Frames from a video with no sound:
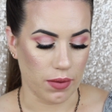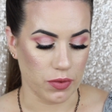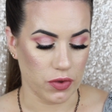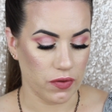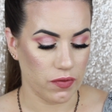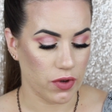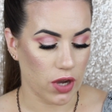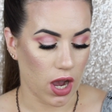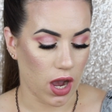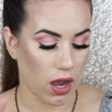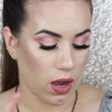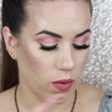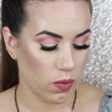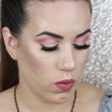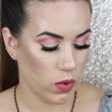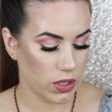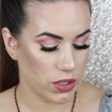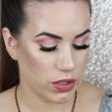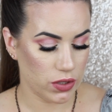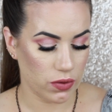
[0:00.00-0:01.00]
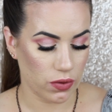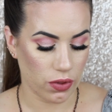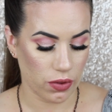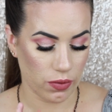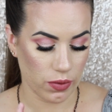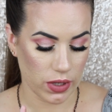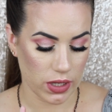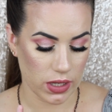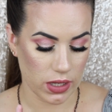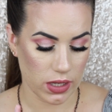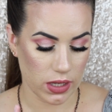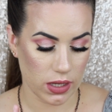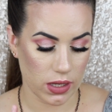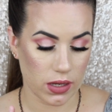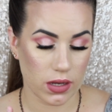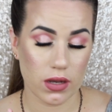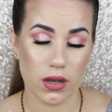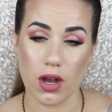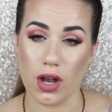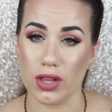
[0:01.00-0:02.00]
You've got 1, 2,
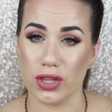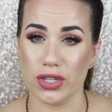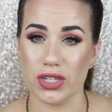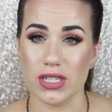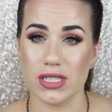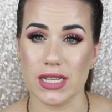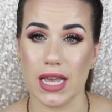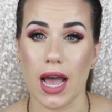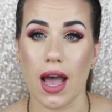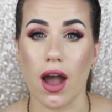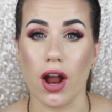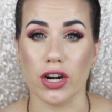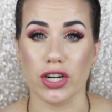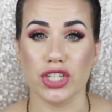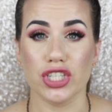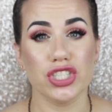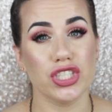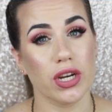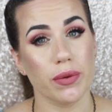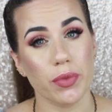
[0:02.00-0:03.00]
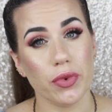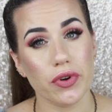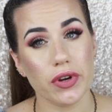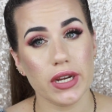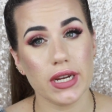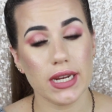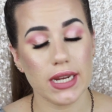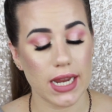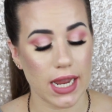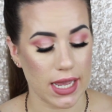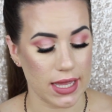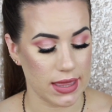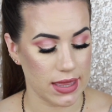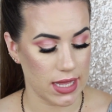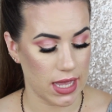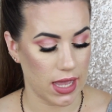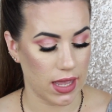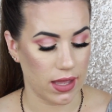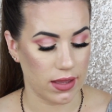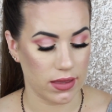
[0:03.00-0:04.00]
3 colors that are shimmery, and
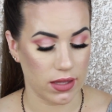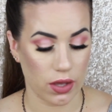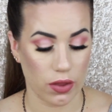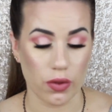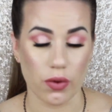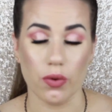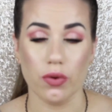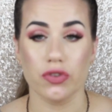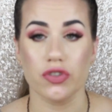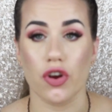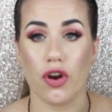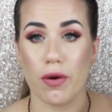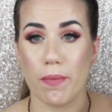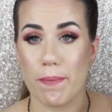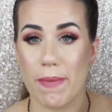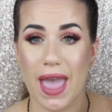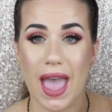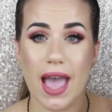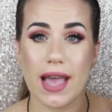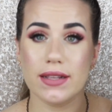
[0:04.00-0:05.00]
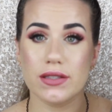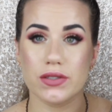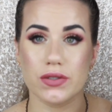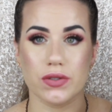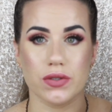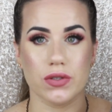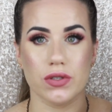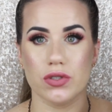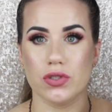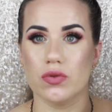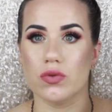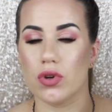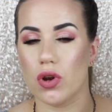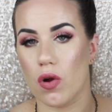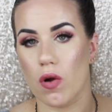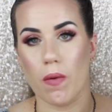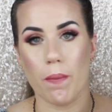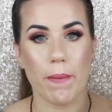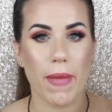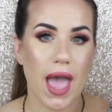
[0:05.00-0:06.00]
then the others are matte, so you could do an
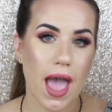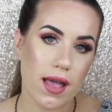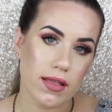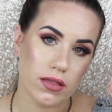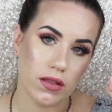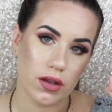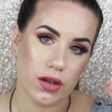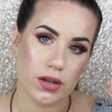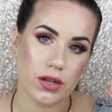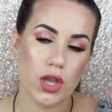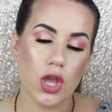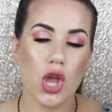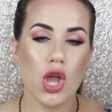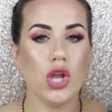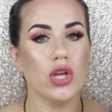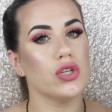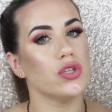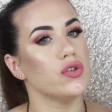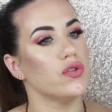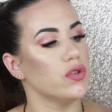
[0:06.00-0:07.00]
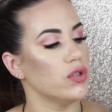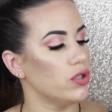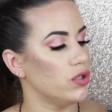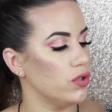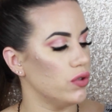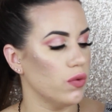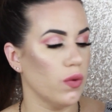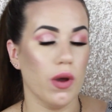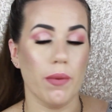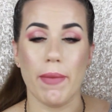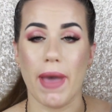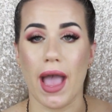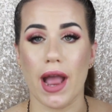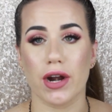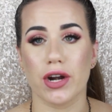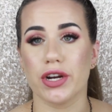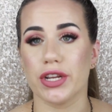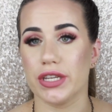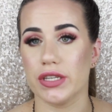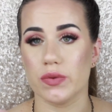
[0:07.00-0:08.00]
all matte look. You could do a
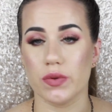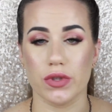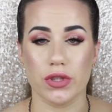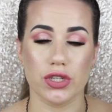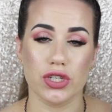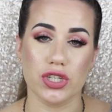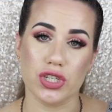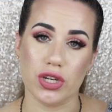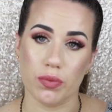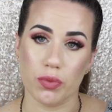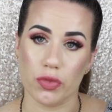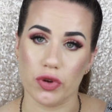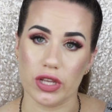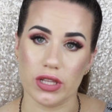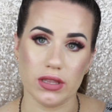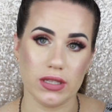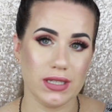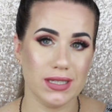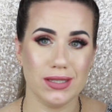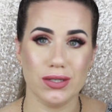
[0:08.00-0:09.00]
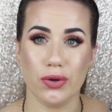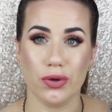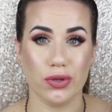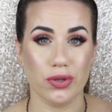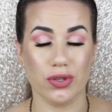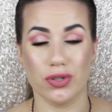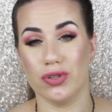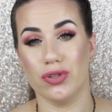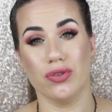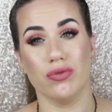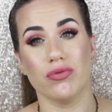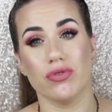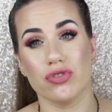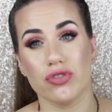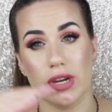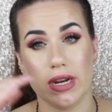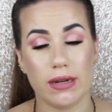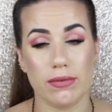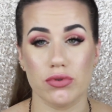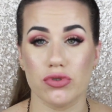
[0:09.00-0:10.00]
matte crease with a shimmery lid, or you could do a
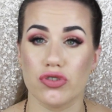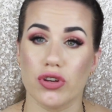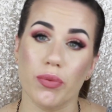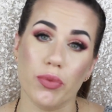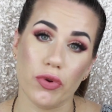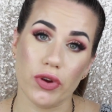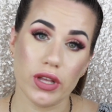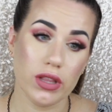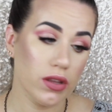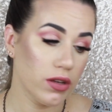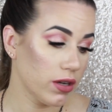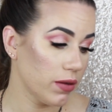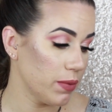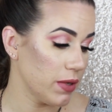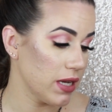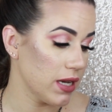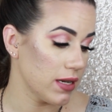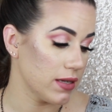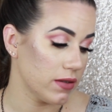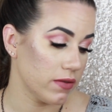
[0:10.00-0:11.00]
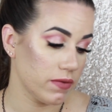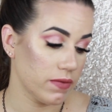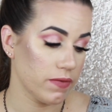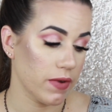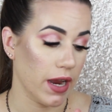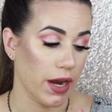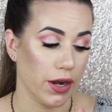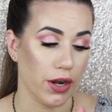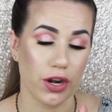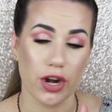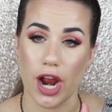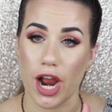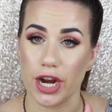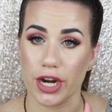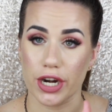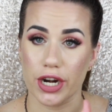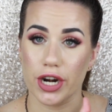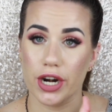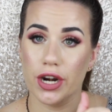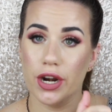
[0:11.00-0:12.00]
straight up shimmery look because
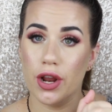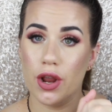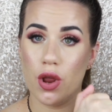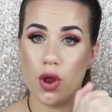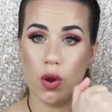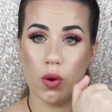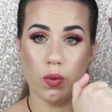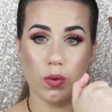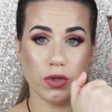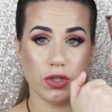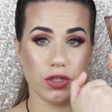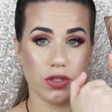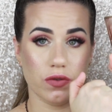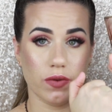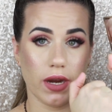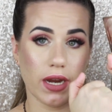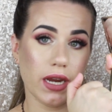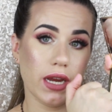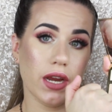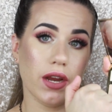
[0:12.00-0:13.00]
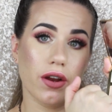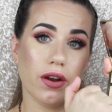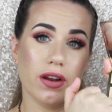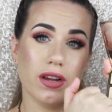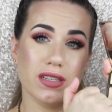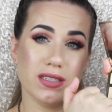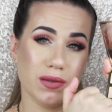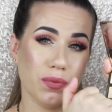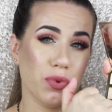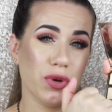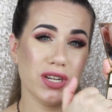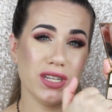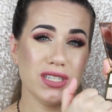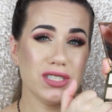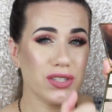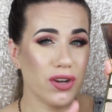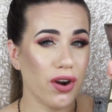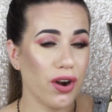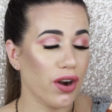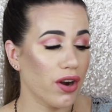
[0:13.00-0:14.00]
Firecracker, which is right here, is a pretty
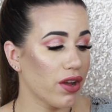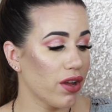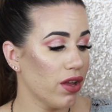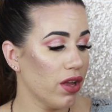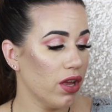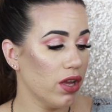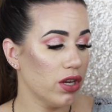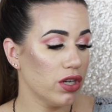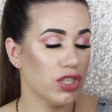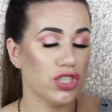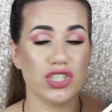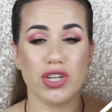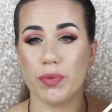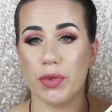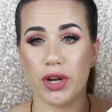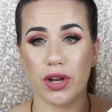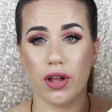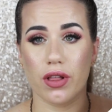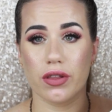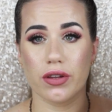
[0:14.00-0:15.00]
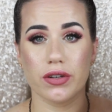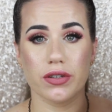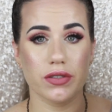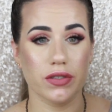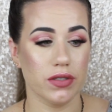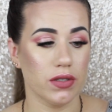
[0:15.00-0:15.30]
dark shimmer colors.